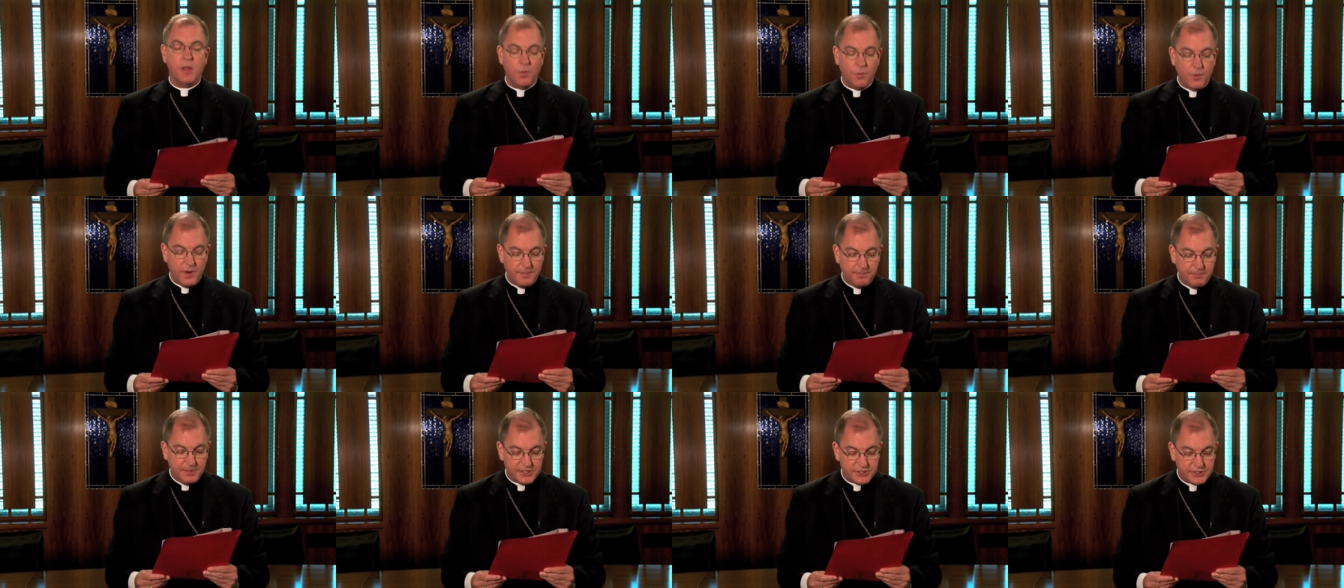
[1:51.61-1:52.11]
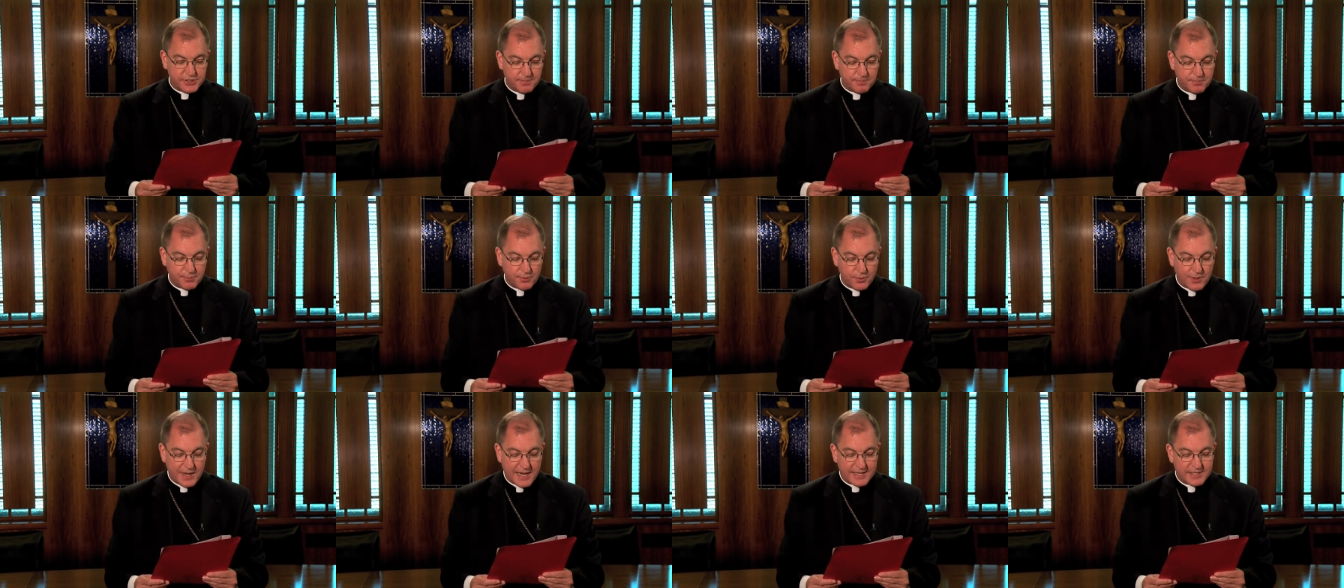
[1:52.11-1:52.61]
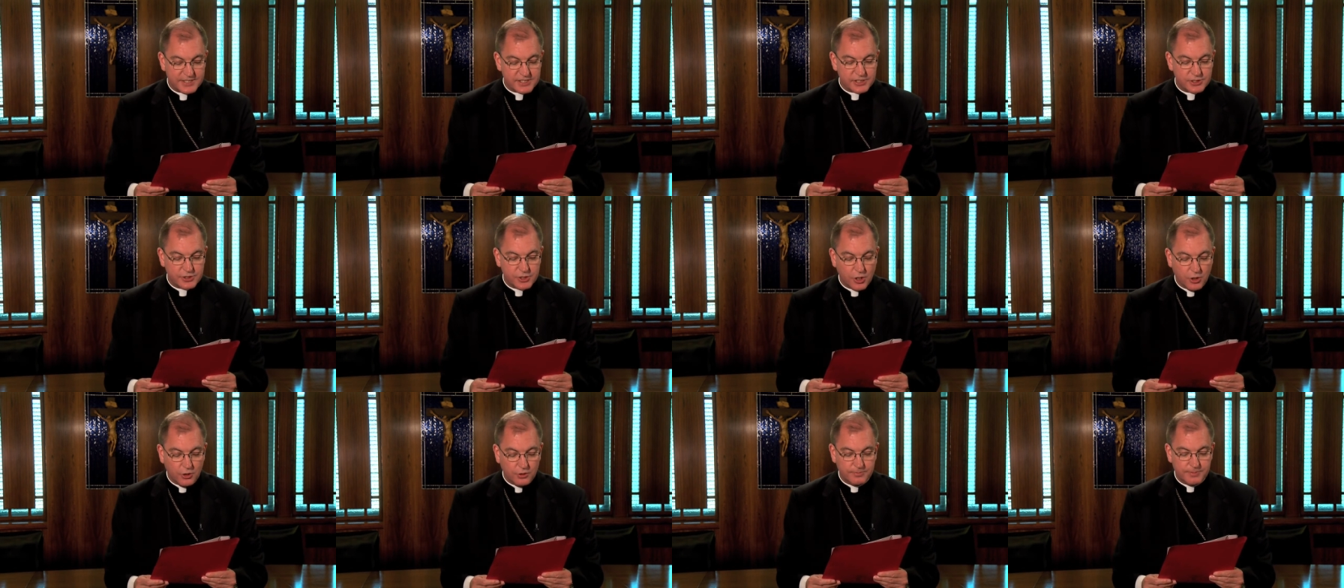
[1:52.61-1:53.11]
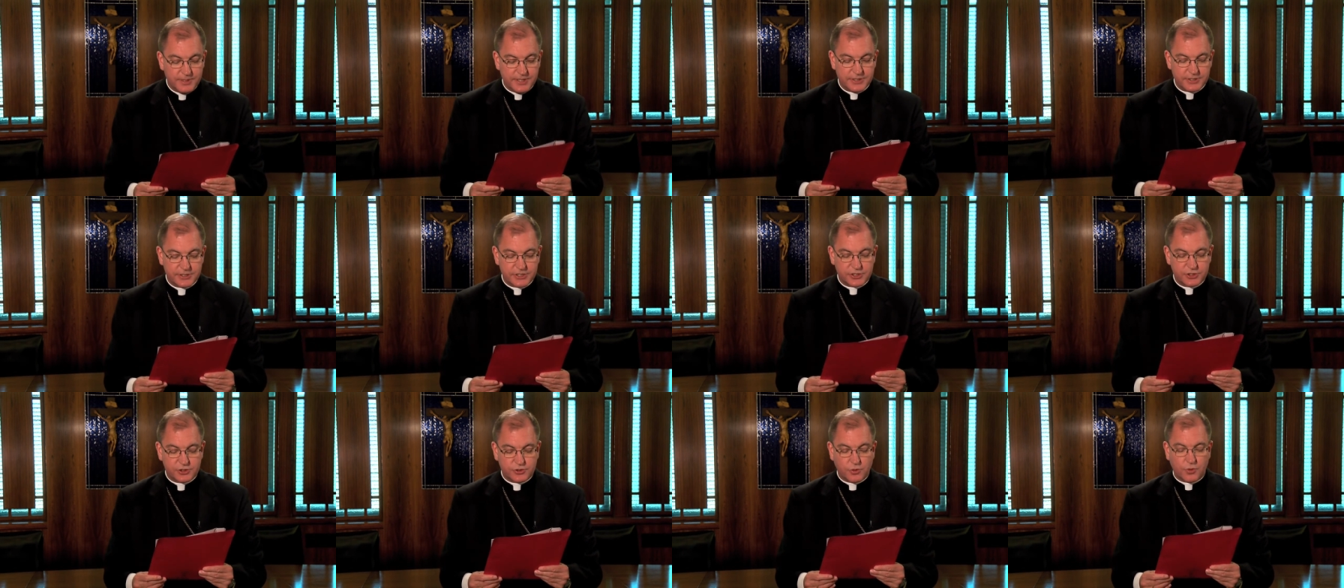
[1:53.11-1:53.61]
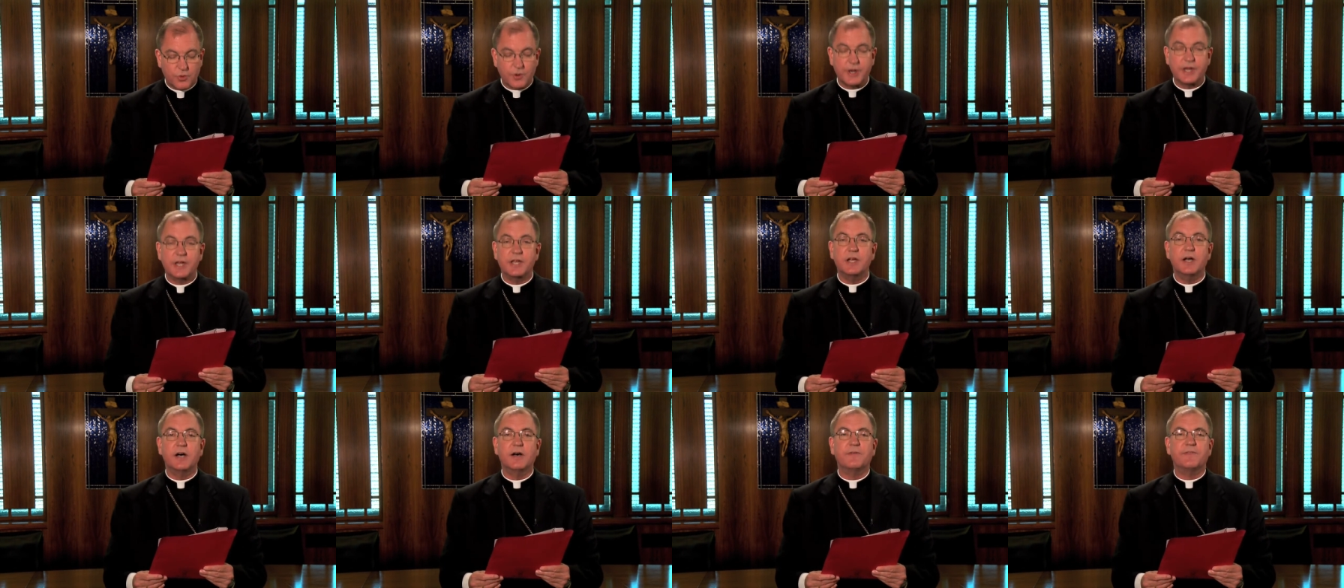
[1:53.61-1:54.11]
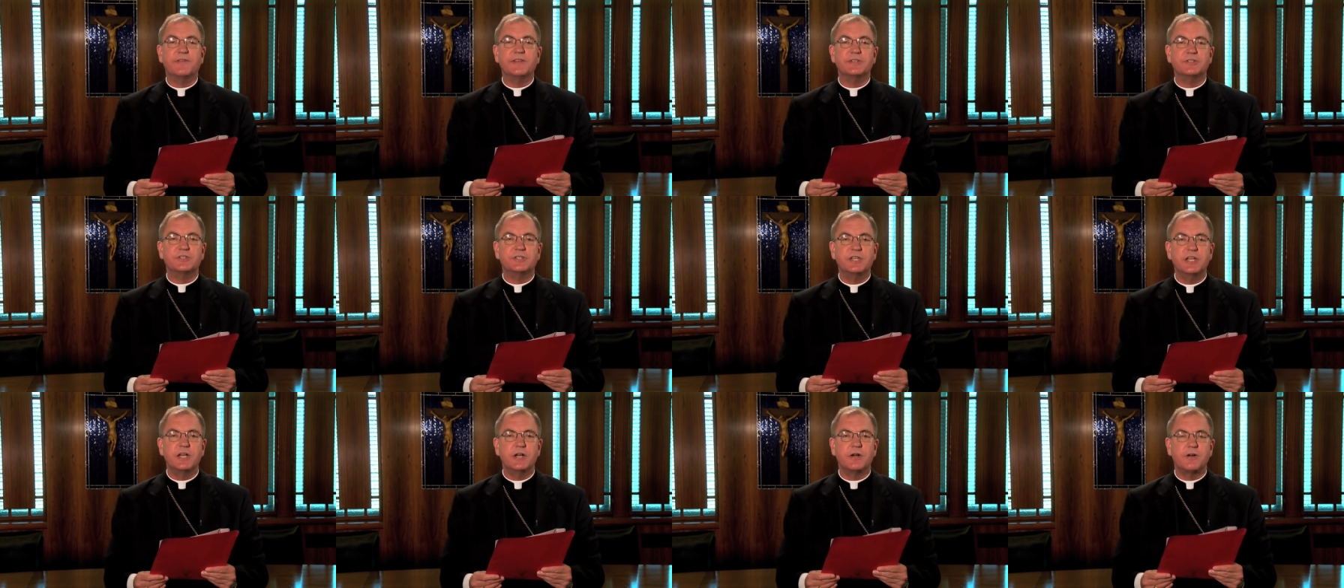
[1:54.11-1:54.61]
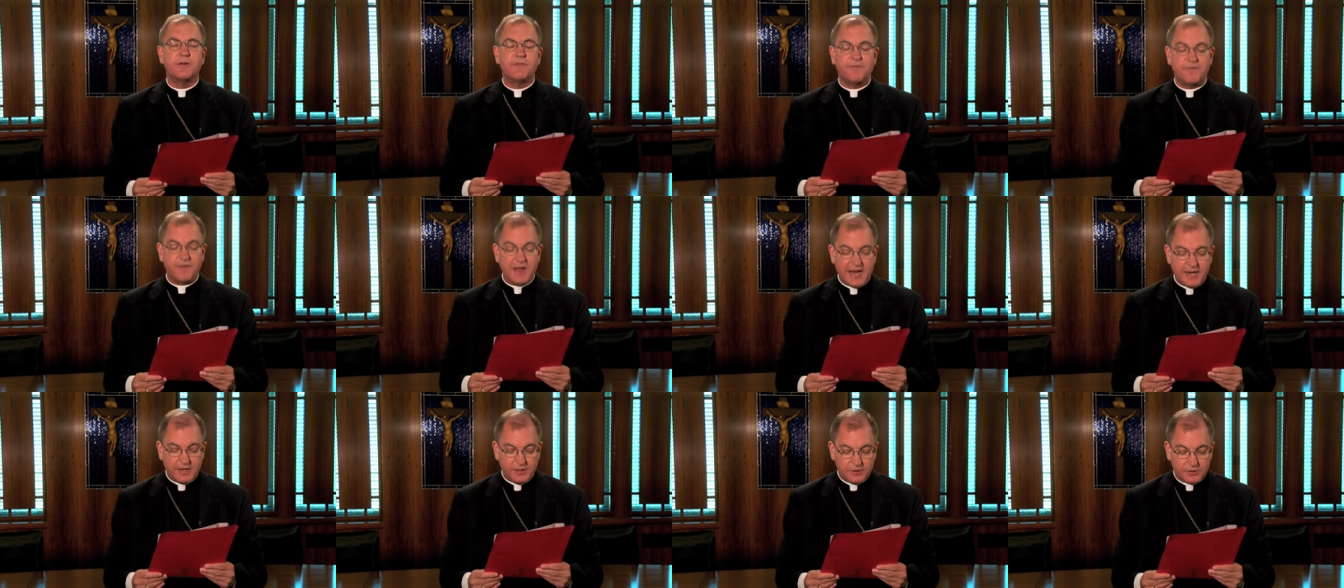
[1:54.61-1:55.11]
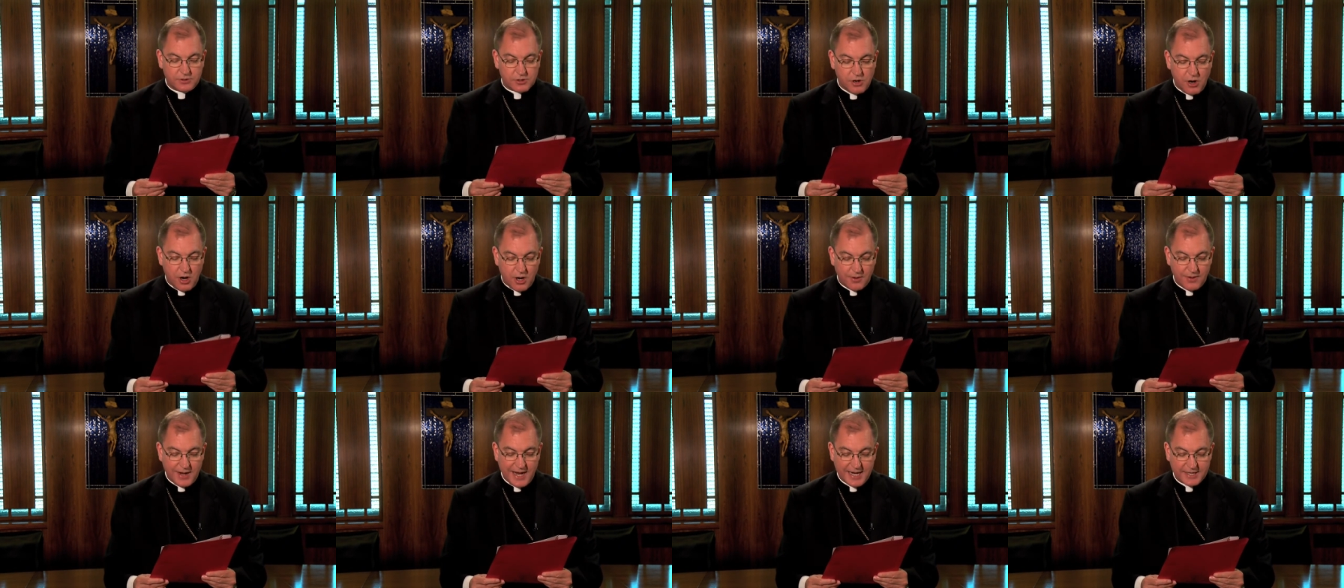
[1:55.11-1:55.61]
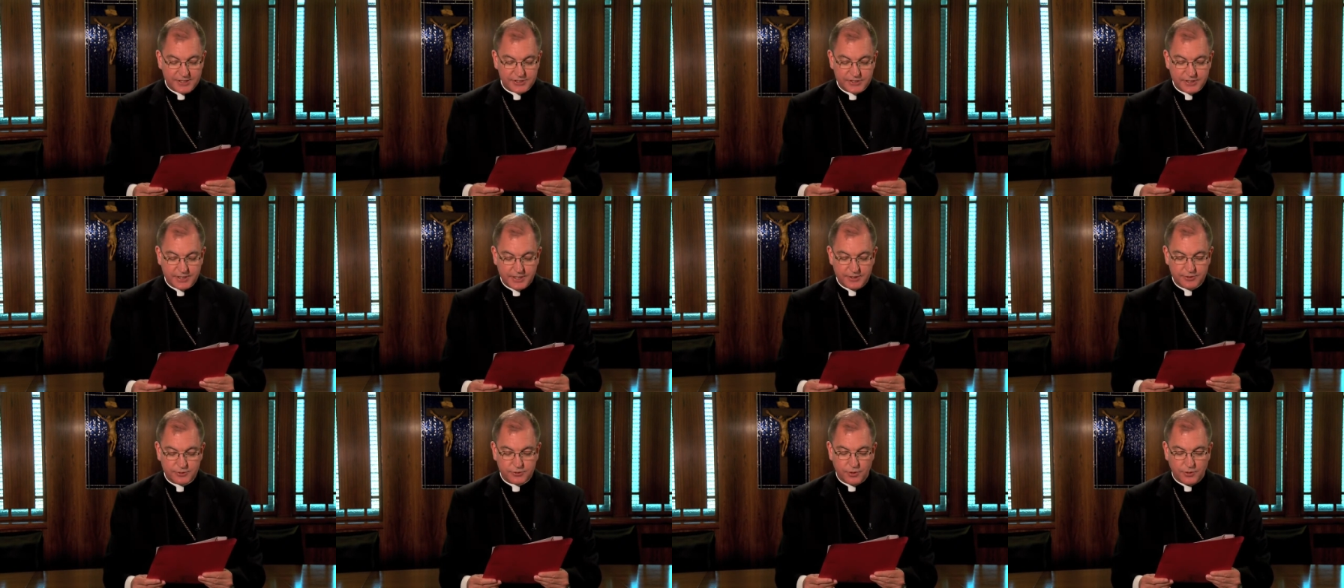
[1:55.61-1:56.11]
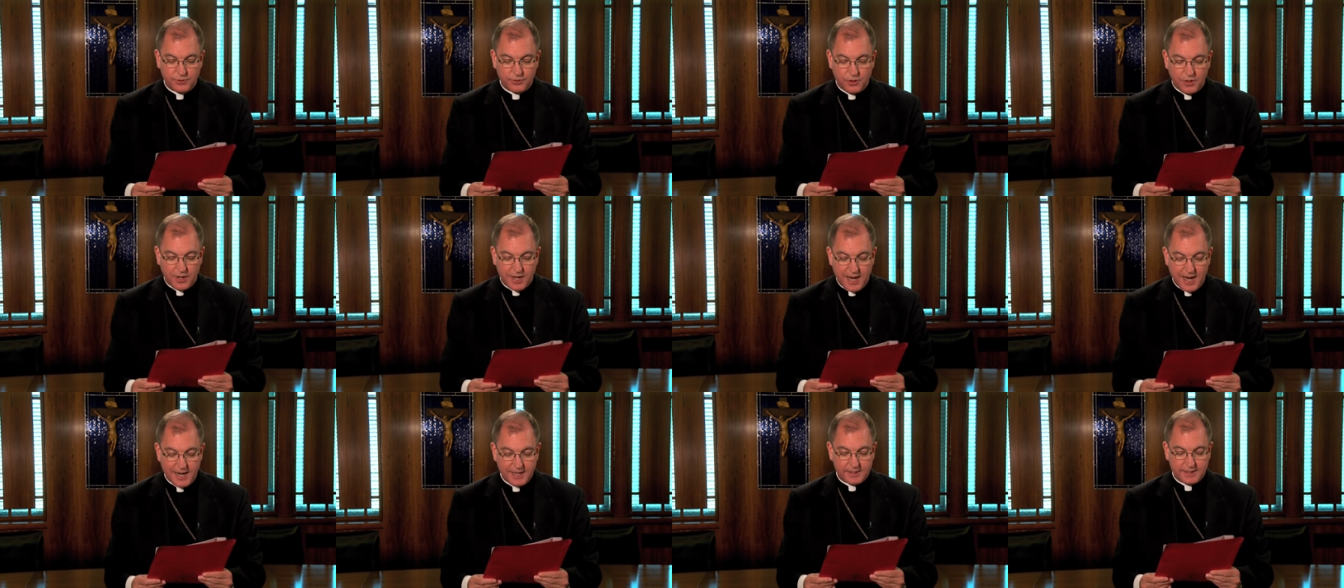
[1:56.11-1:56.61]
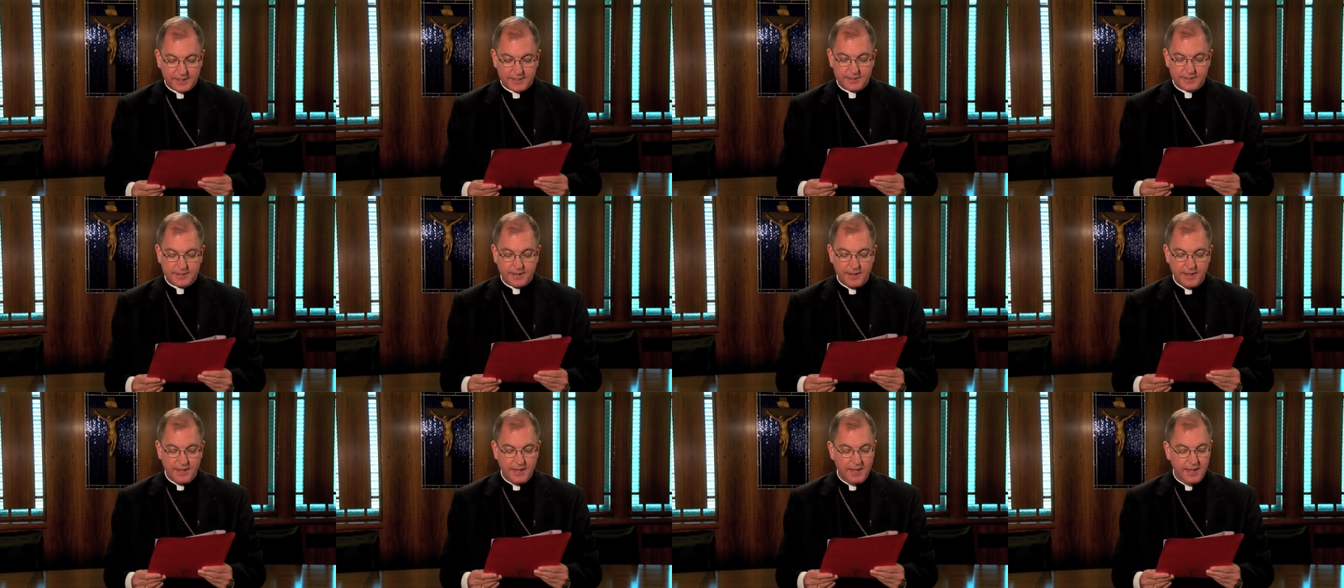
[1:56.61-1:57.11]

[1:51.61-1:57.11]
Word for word: when Bishop Perez told me the story of his near fatal car accident on Long Island